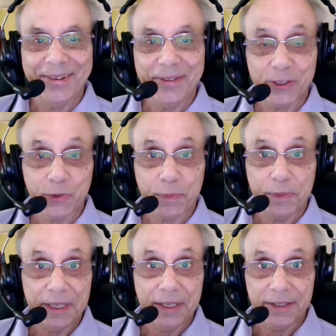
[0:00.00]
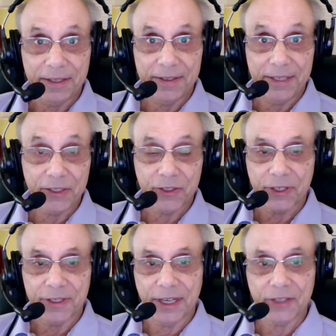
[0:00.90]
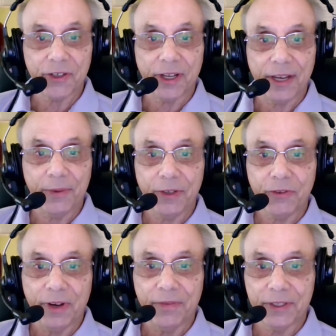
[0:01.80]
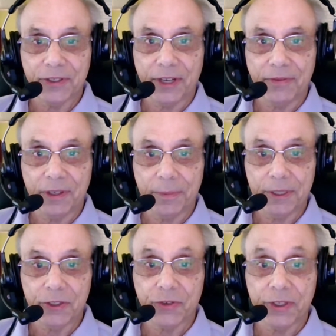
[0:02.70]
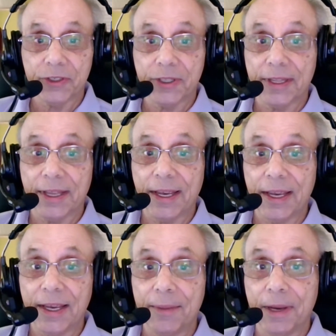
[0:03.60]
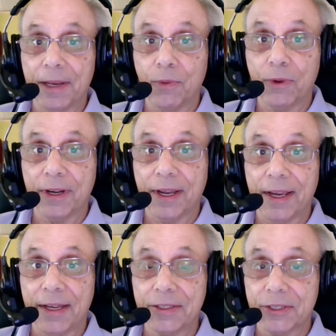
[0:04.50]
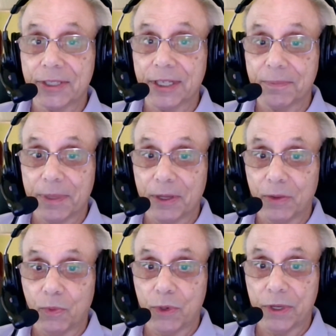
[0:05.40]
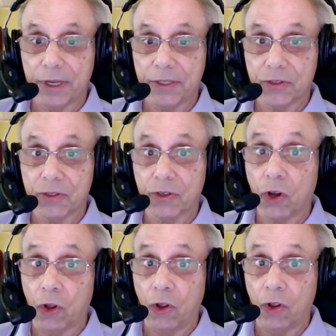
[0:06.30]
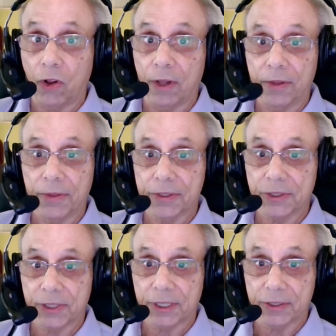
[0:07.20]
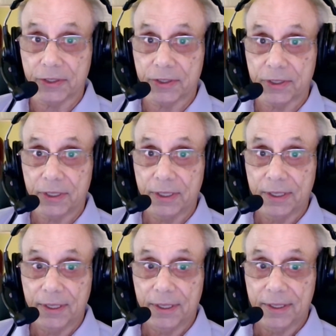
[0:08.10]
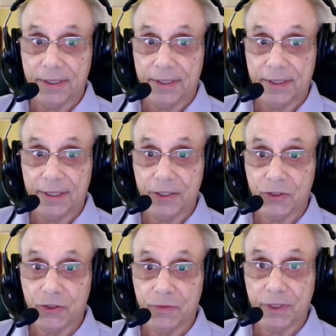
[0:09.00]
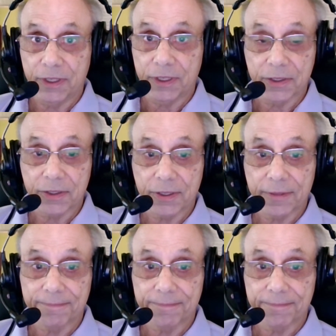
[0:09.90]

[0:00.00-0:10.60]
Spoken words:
this would be NHTSA, National Highway Traffic Safety Administration. They might want to add seatbelt warnings to all the seats in SUVs.